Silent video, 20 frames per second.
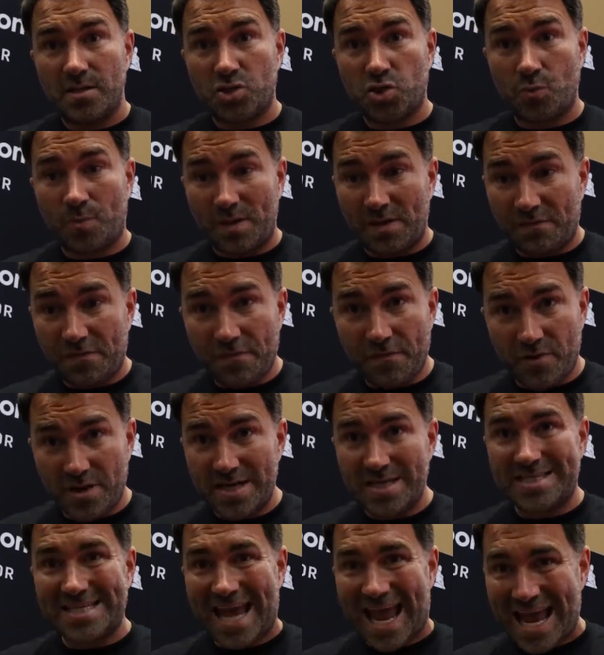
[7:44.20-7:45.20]
to be
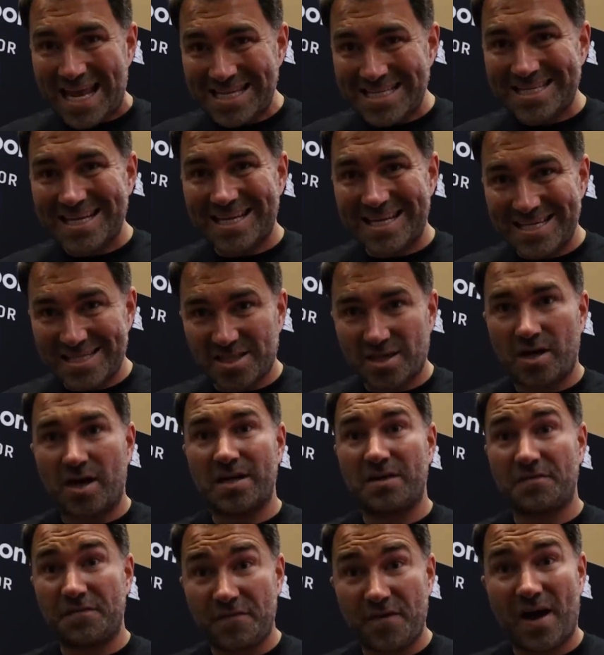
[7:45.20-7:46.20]
free to enter these
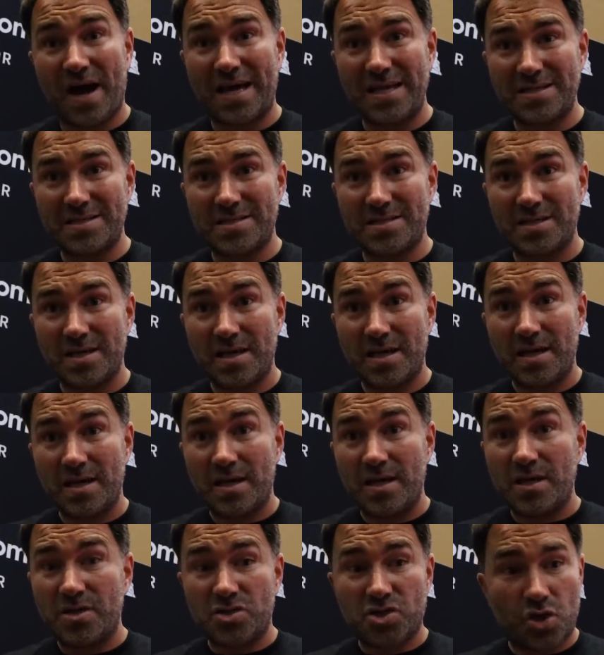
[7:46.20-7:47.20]
kind of fights
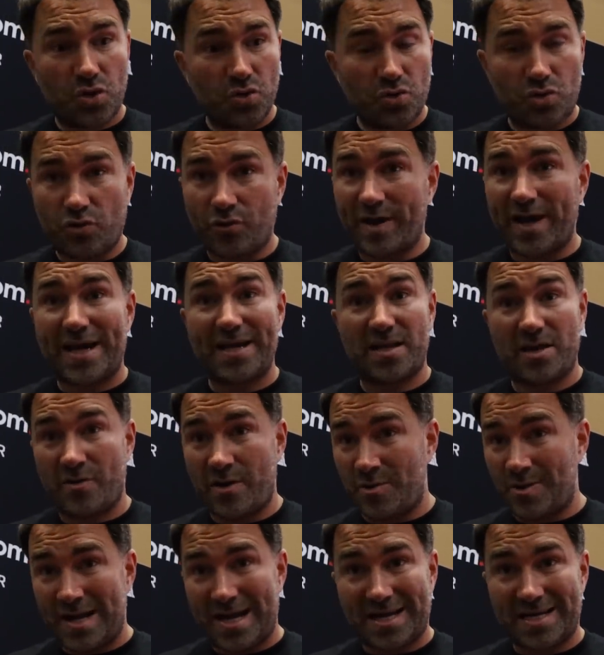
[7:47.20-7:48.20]
to create their
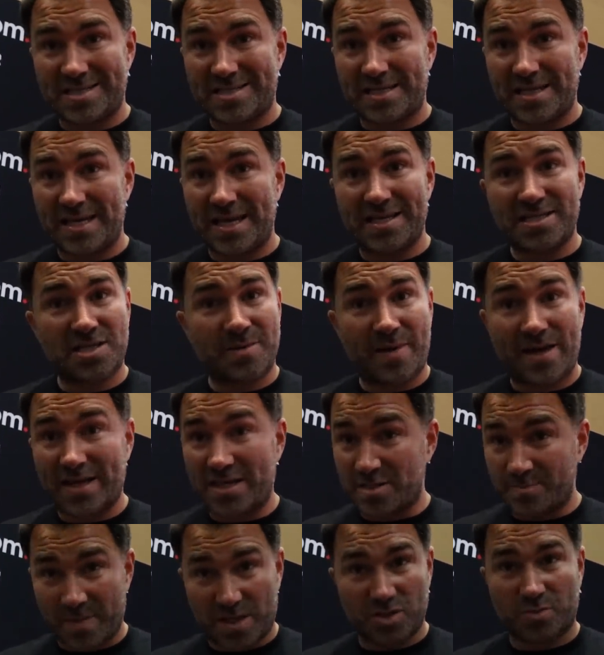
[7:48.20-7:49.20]
own legacy and to
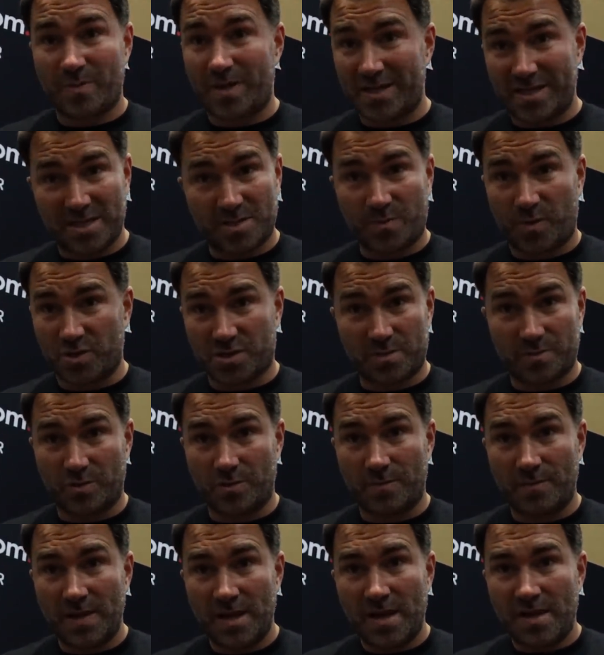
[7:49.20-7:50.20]
make as much money as
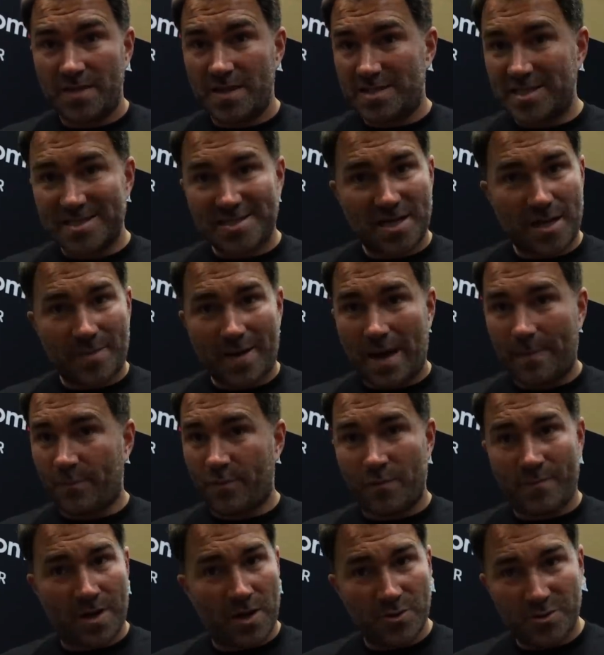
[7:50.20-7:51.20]
possible. This isn't about
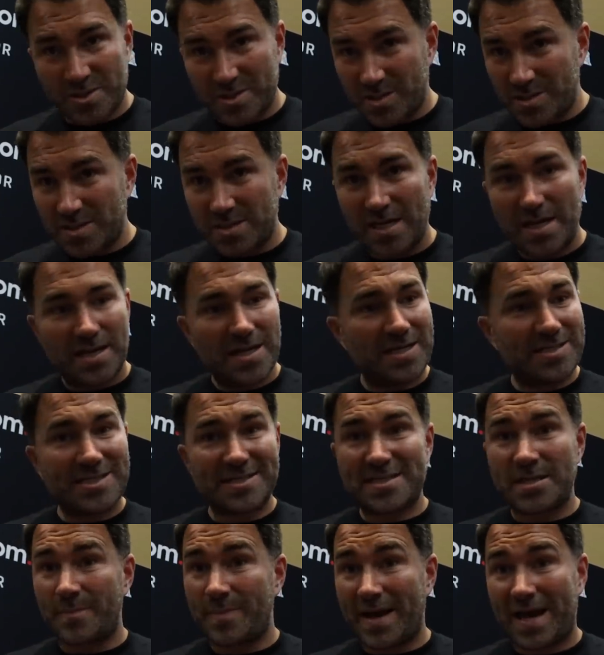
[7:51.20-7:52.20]
promoters, this
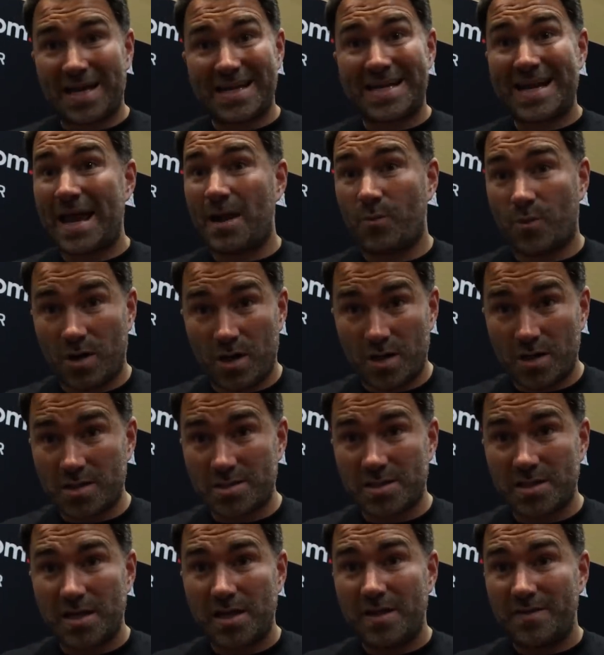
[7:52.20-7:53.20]
isn't about
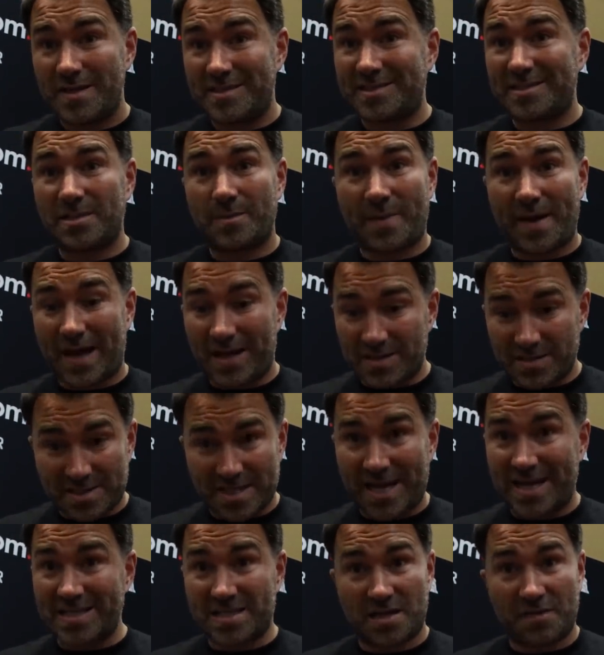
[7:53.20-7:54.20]
networks, this is about
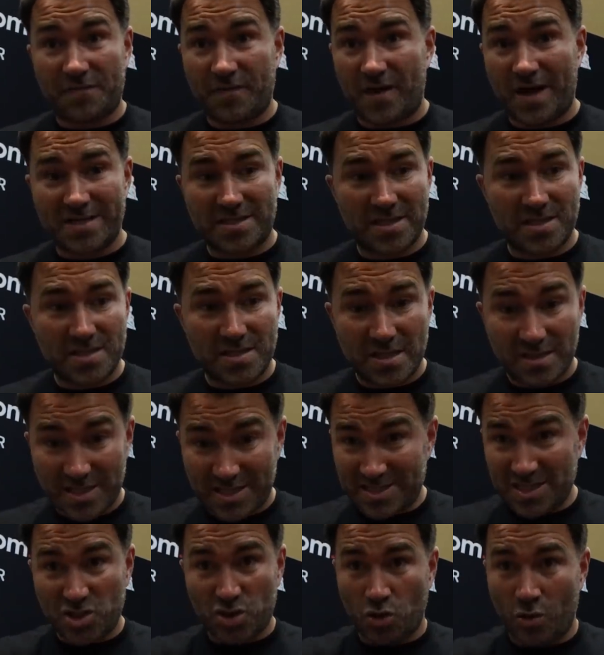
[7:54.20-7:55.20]
saying to the fighters,
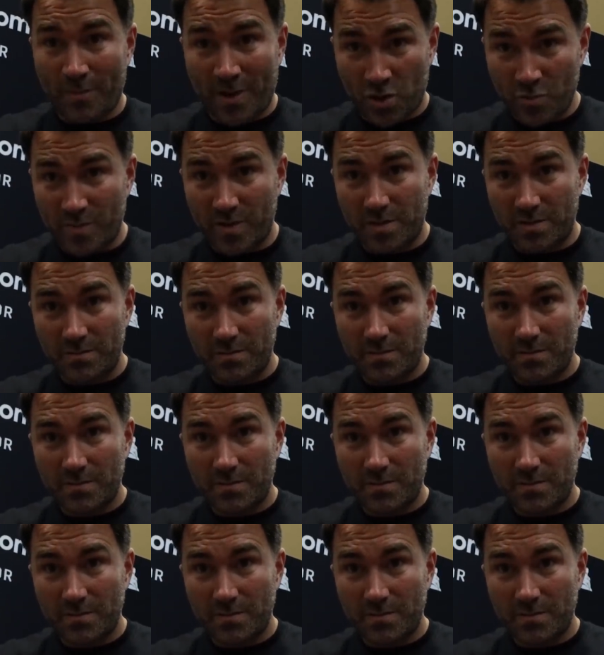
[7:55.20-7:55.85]
this is your moment.